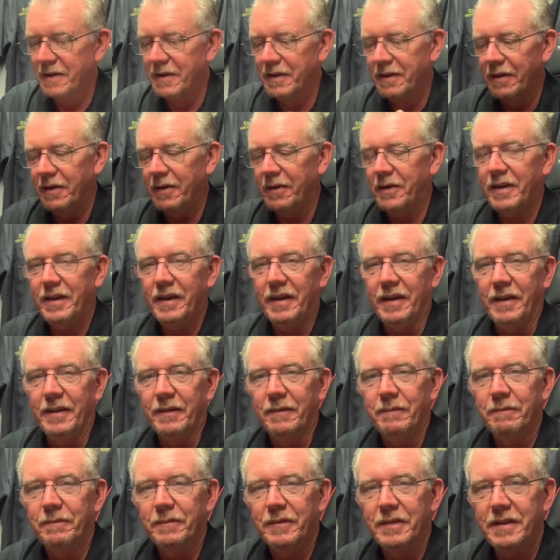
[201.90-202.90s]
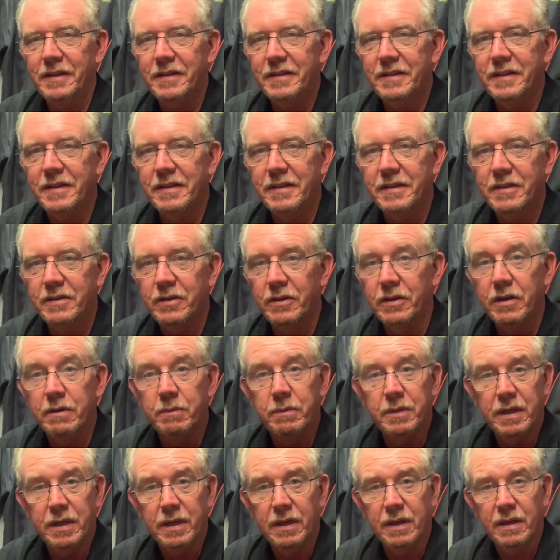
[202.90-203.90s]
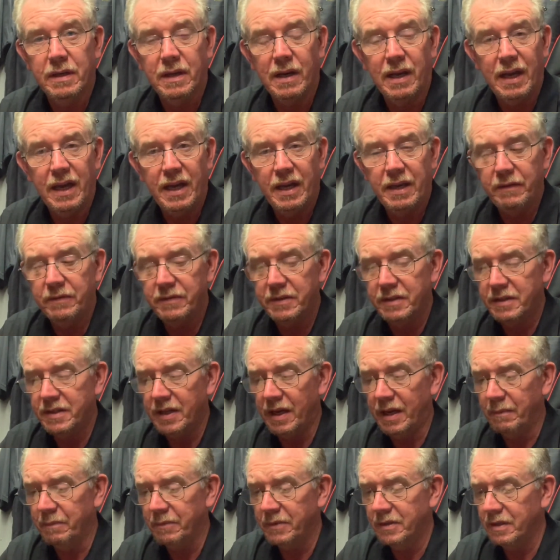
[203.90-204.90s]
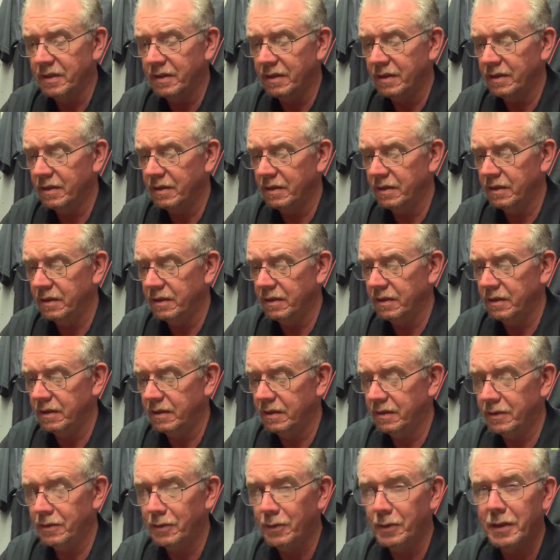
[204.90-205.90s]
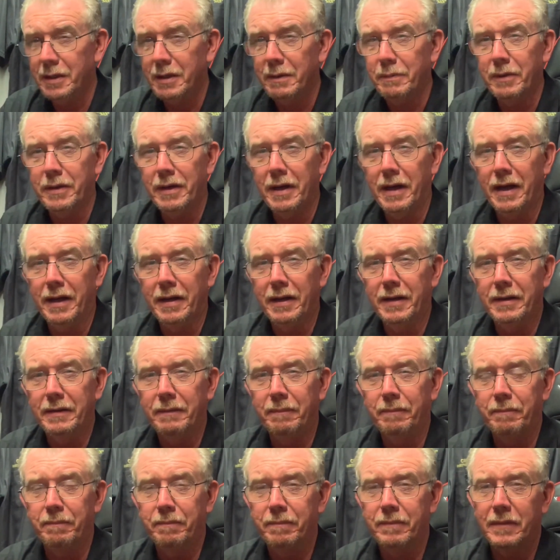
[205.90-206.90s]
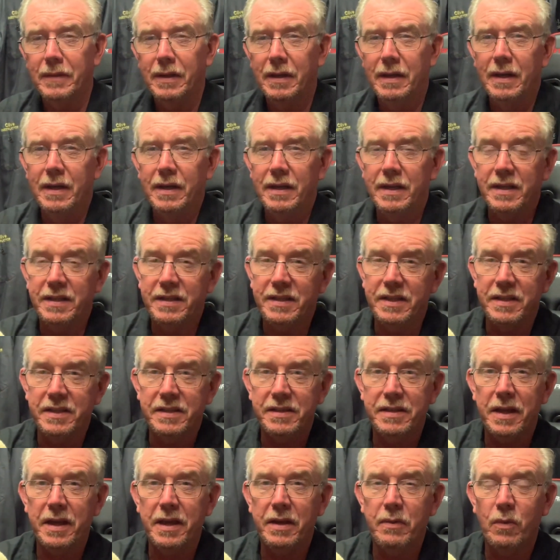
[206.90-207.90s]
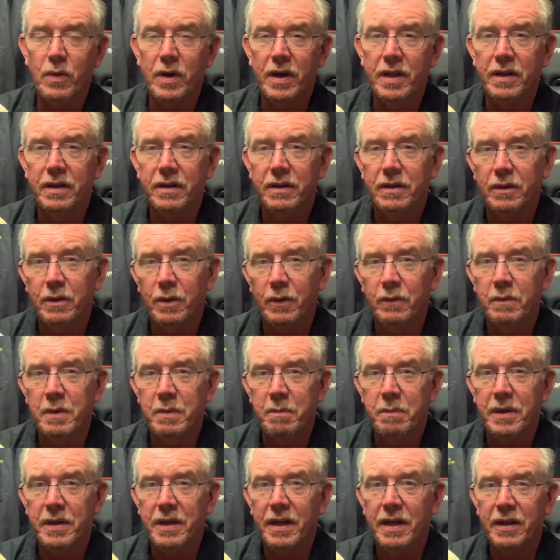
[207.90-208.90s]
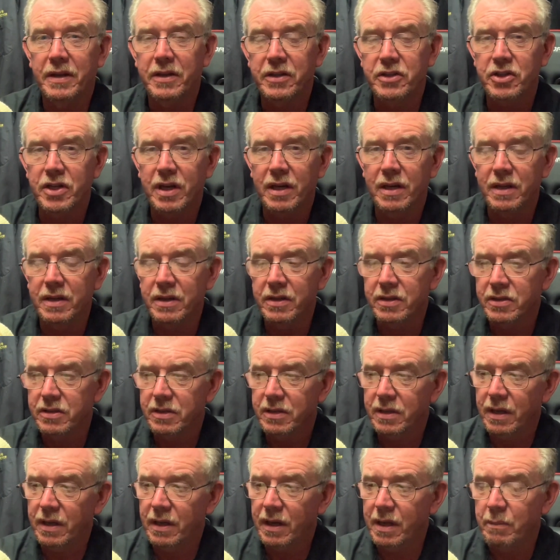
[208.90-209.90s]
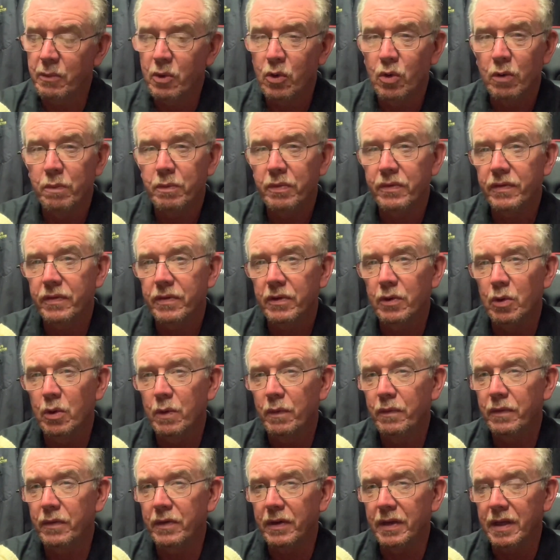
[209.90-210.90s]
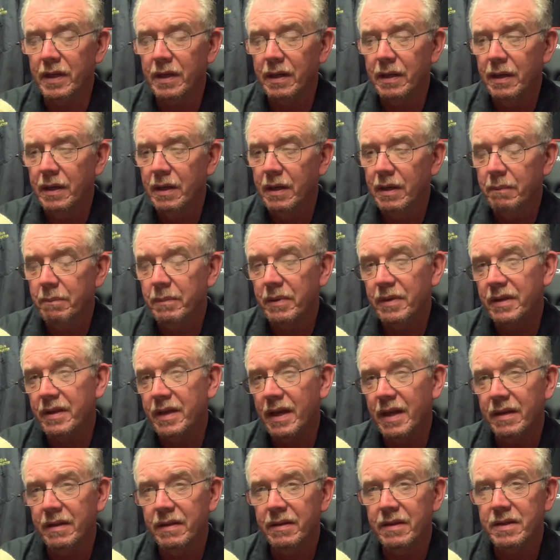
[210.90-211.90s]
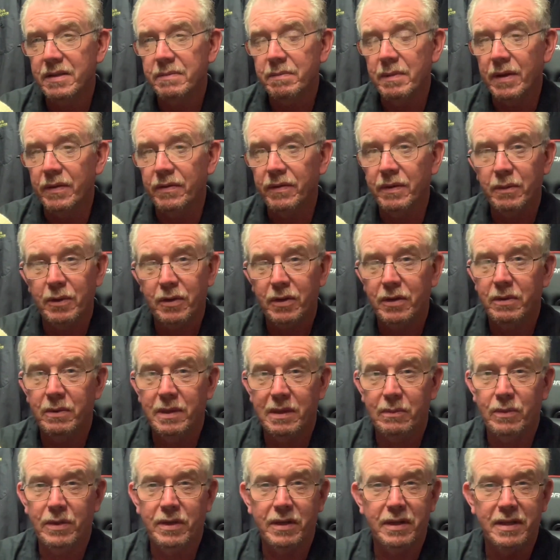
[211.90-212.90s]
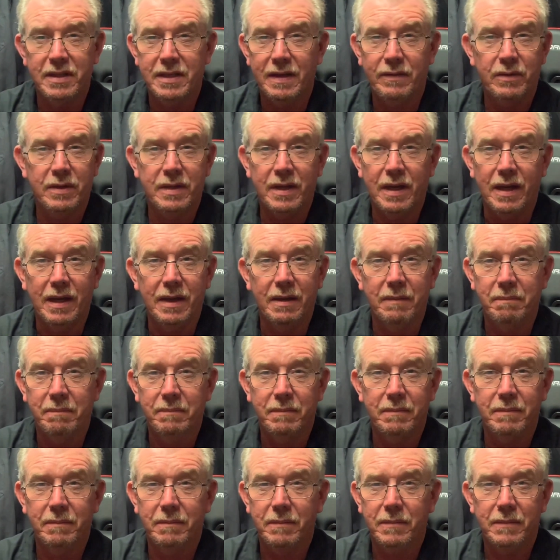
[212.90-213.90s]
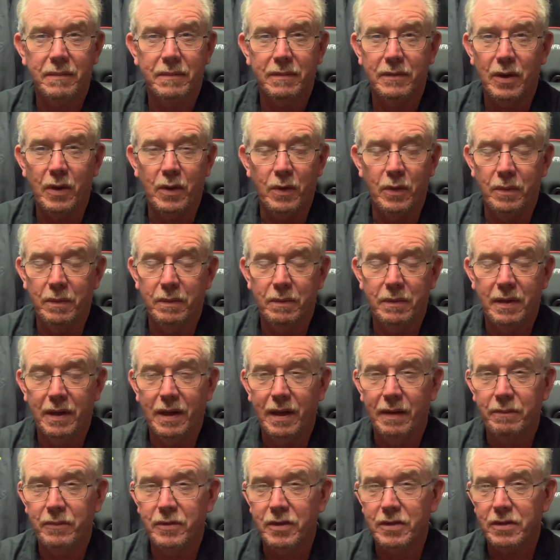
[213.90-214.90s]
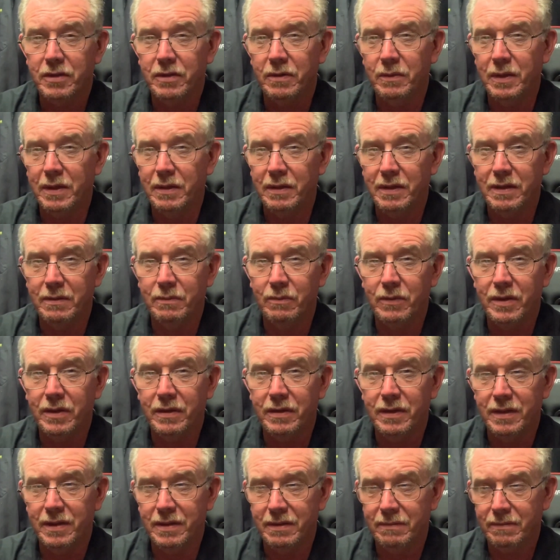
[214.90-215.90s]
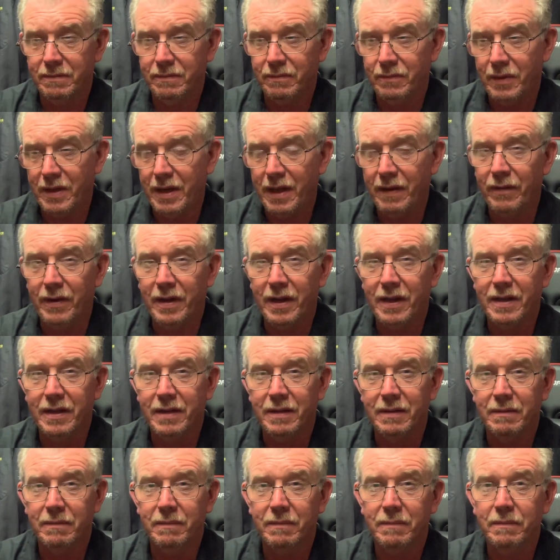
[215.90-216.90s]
Okay, this is going to be Clive's attempt to eat a banana. This is day 1 of my banana challenge, and I'm hopefully by the end of this month, I'm not going to eat one of these every day. No, I'm just going to eat one of these whenever I can